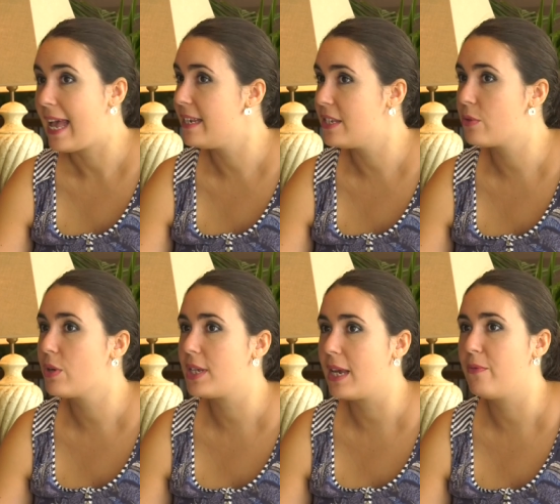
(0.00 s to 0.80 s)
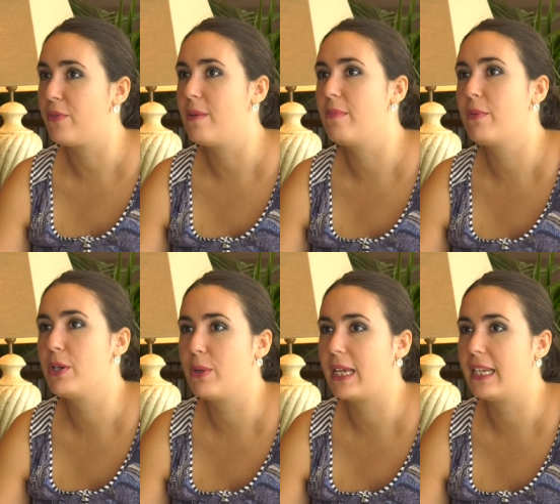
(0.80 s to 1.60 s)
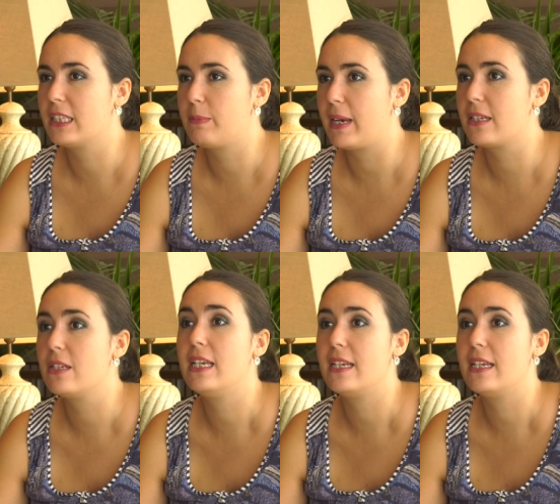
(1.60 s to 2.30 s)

And is there a time frame by which we can expect